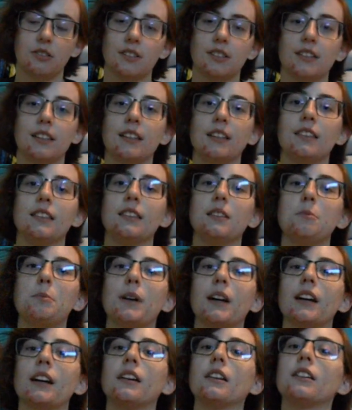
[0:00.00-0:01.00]
see the
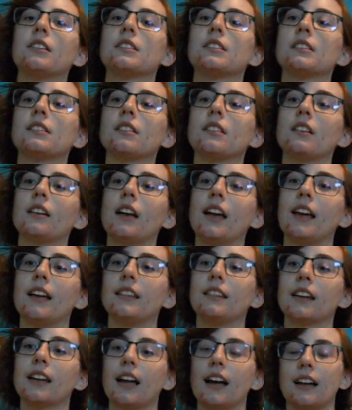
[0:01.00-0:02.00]
bears
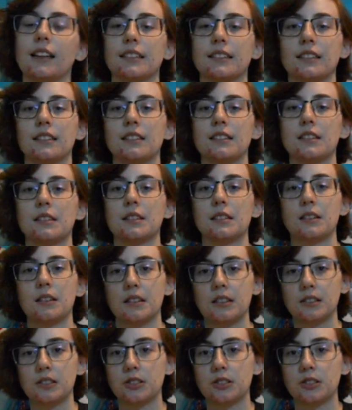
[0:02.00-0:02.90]
and the cousins